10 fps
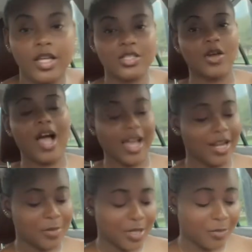so I
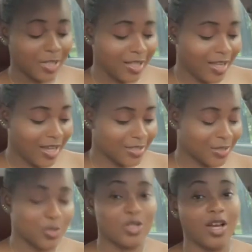gotta be completely honest
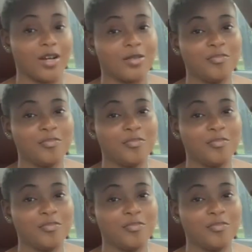with y'all.